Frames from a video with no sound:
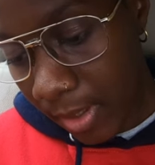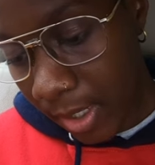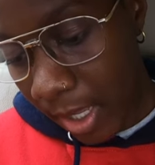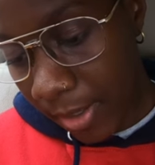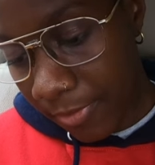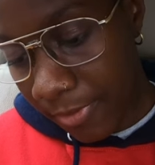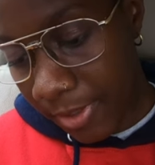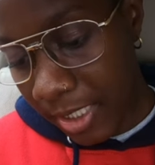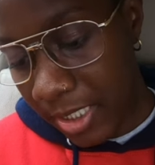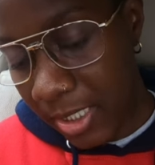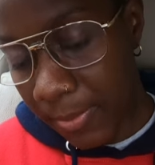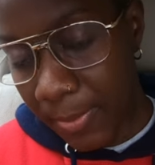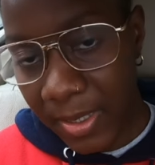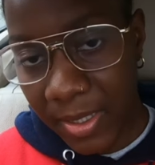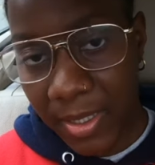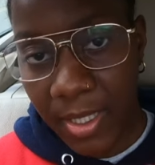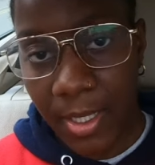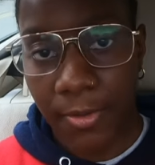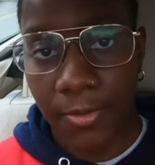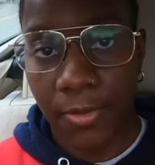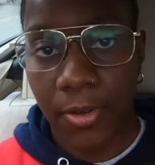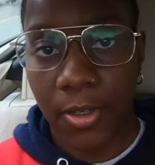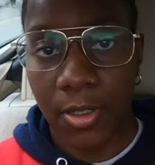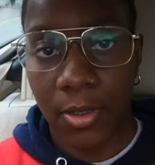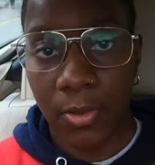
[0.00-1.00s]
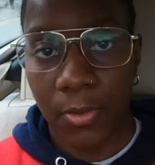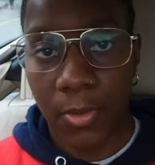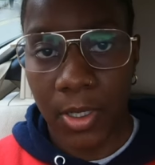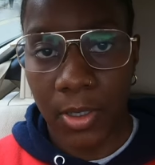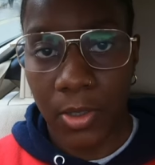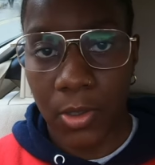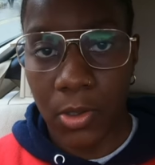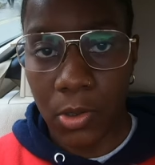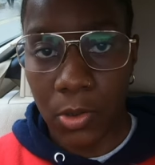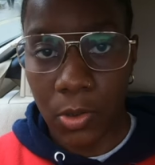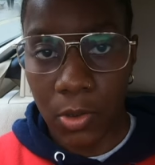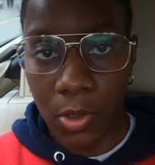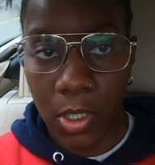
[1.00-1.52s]
I think it's a bit different when
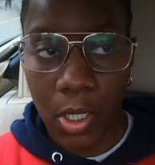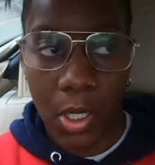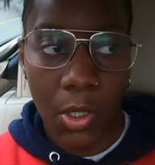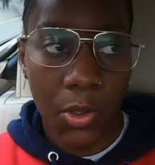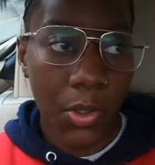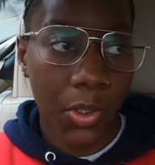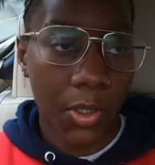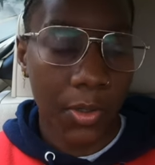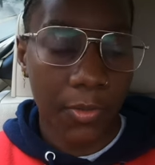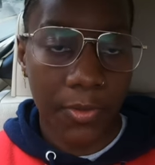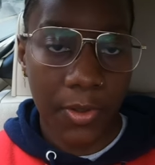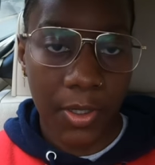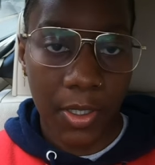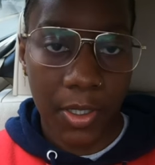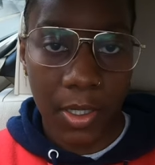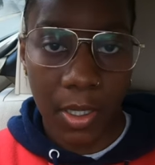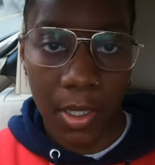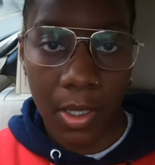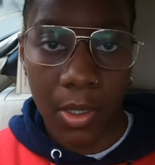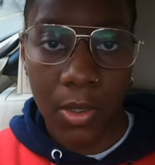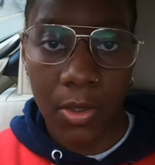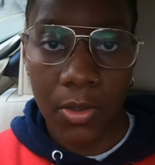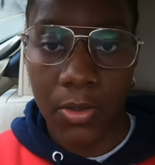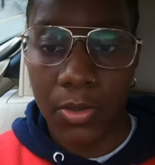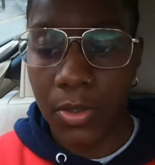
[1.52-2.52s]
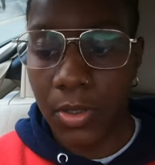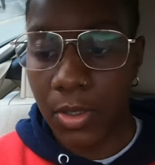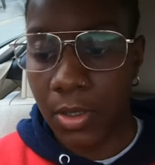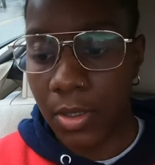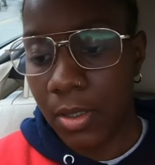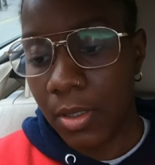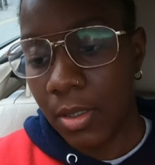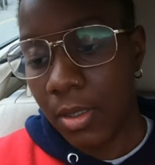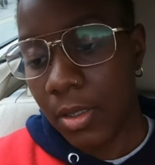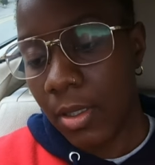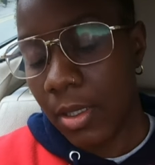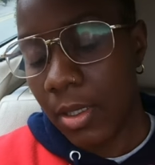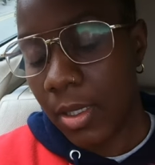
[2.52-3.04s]
you're a girl looking for girls.
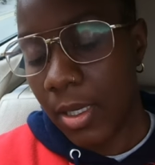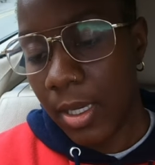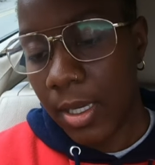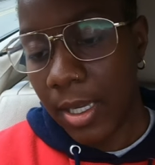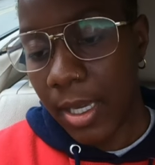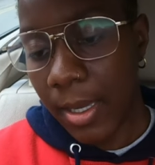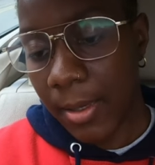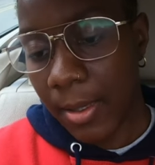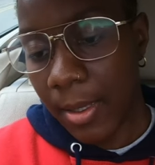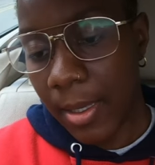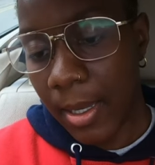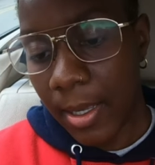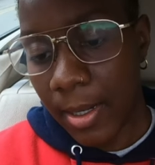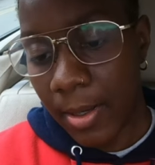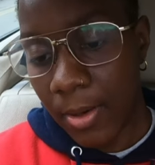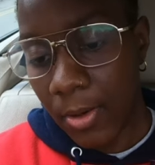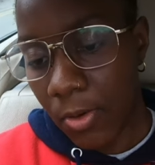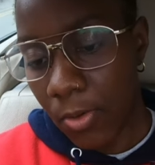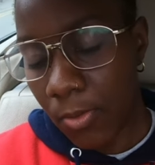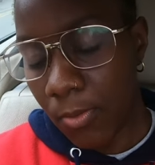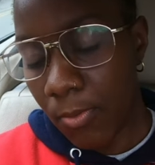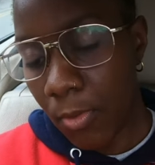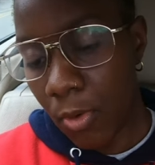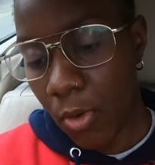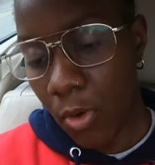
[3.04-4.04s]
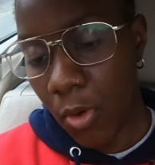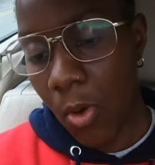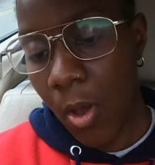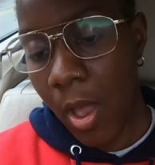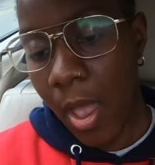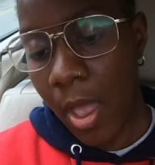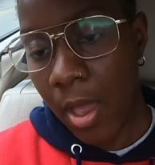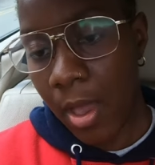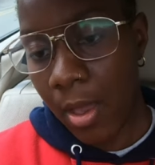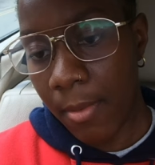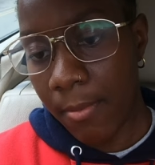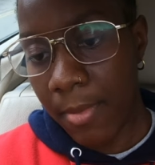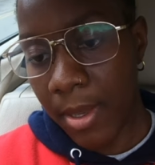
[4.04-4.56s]
It can get a little more
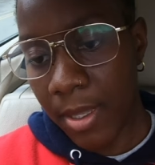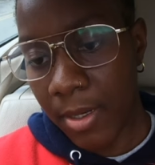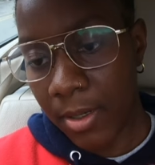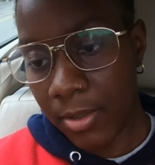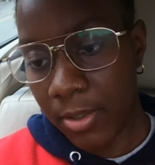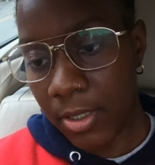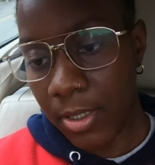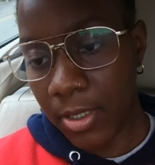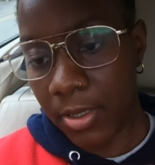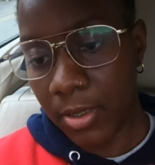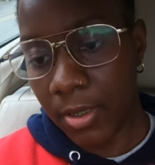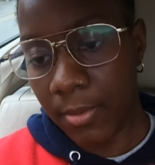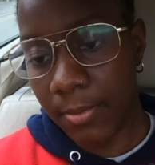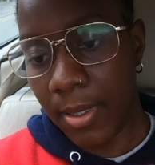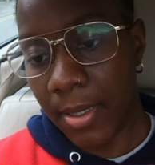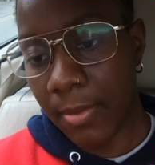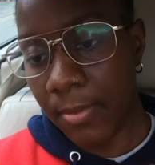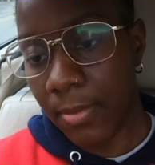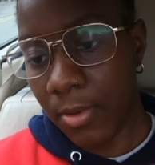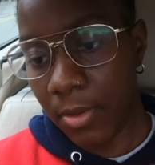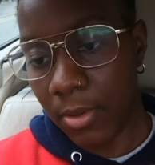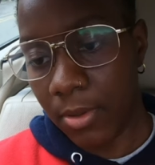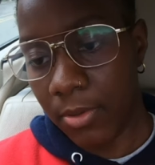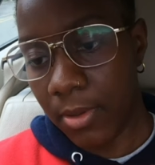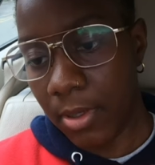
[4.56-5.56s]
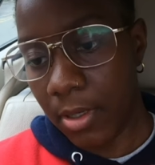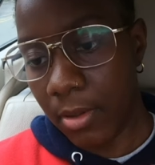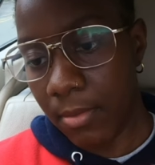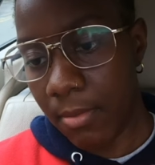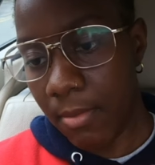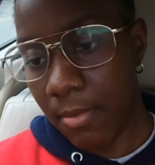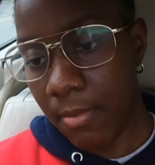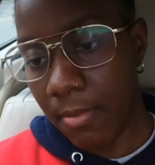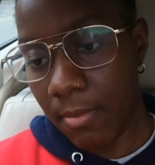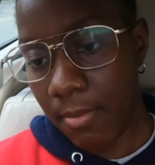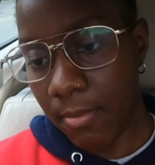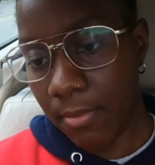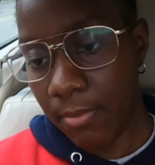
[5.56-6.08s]
quiet. Our men are just a bit more
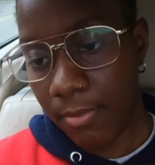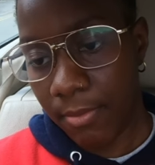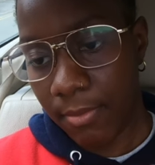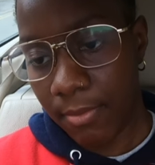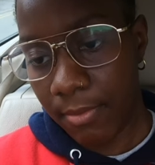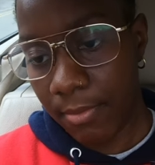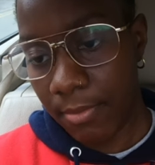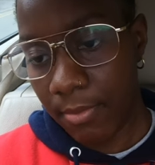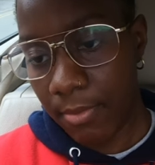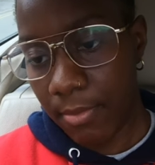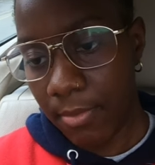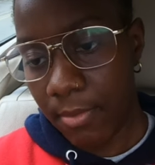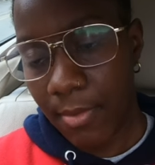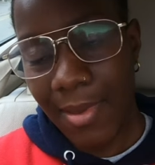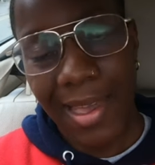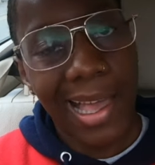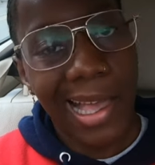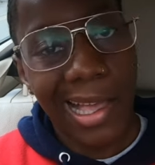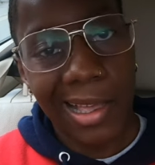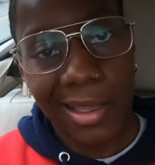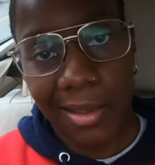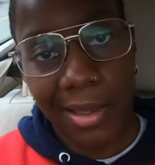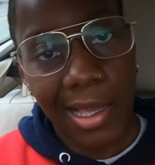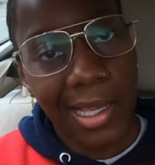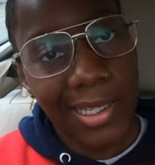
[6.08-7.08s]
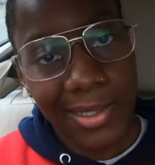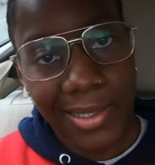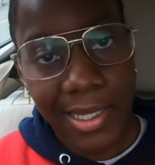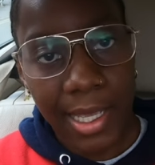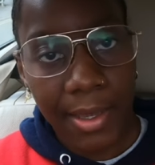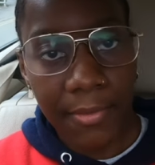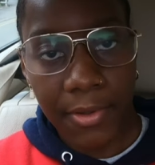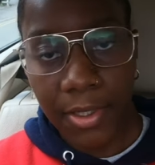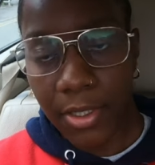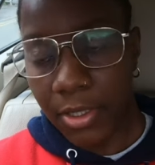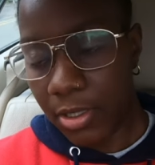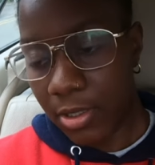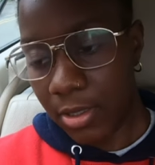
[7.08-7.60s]
um,
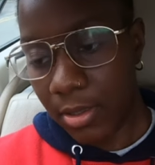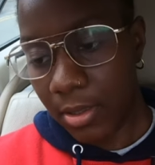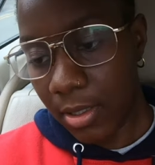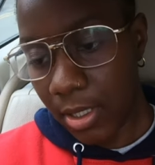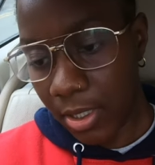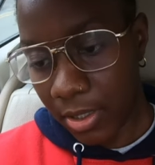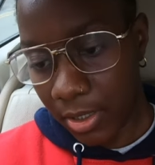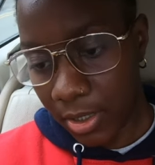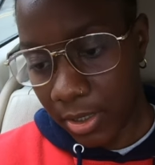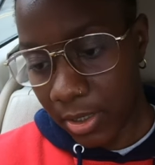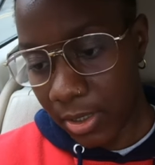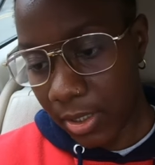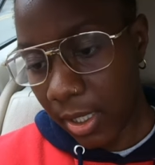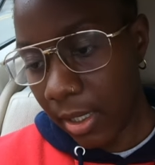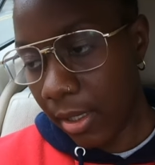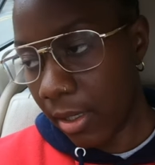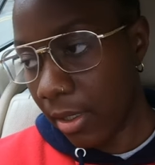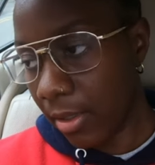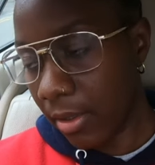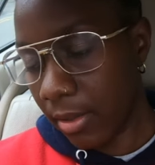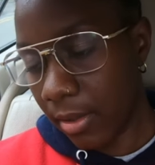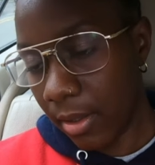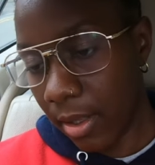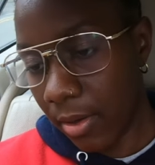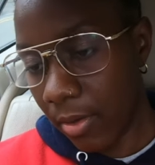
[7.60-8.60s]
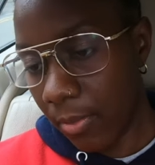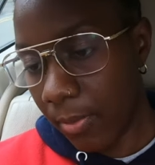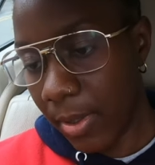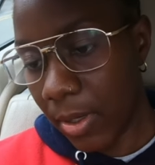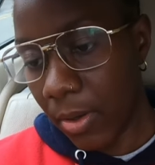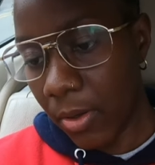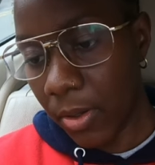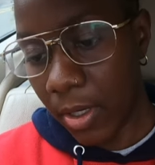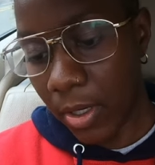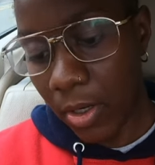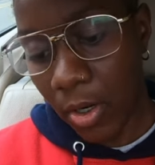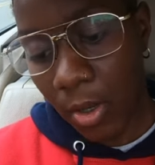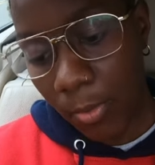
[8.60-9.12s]
savage, let's just say. They'll be
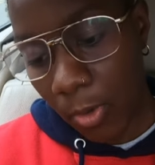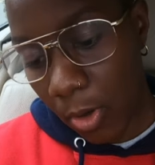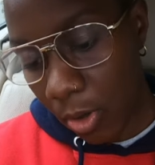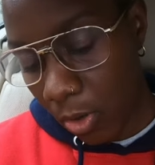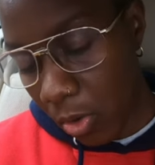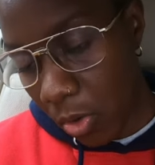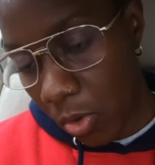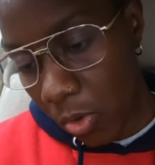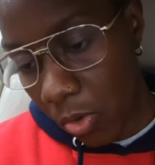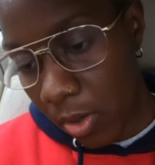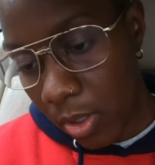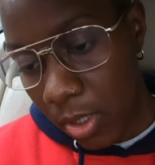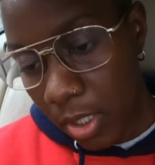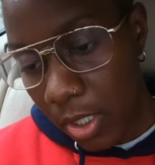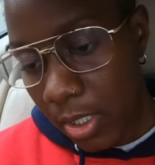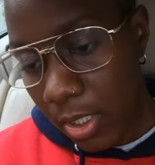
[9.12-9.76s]
on it a lot more. Cool.